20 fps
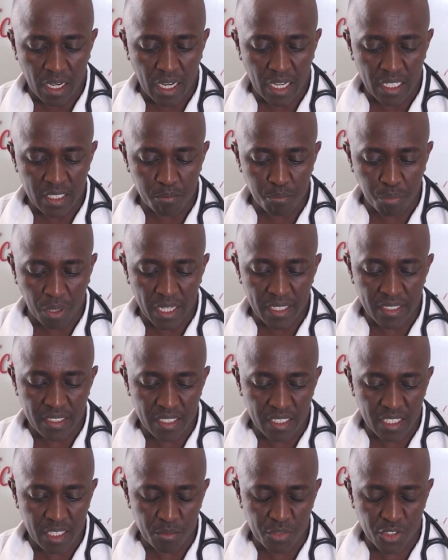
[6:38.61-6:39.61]

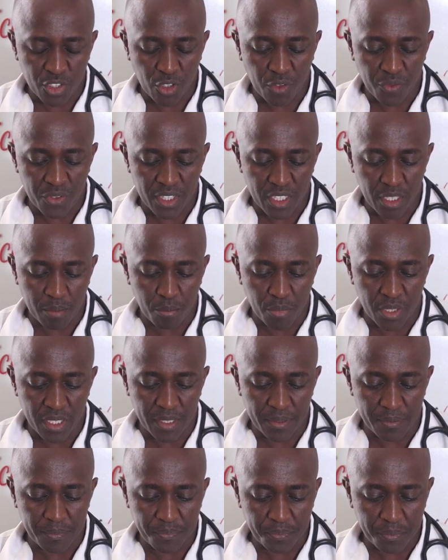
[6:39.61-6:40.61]
implanting themselves in the
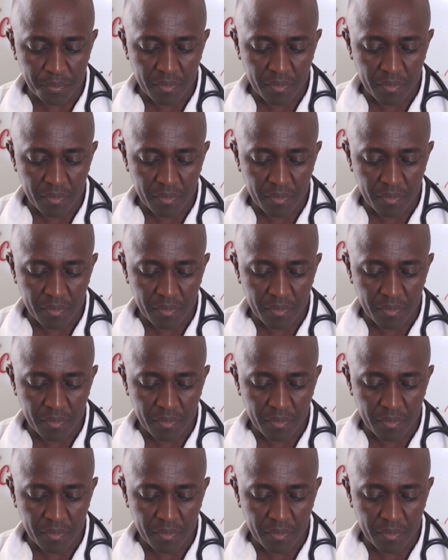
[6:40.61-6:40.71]
brain.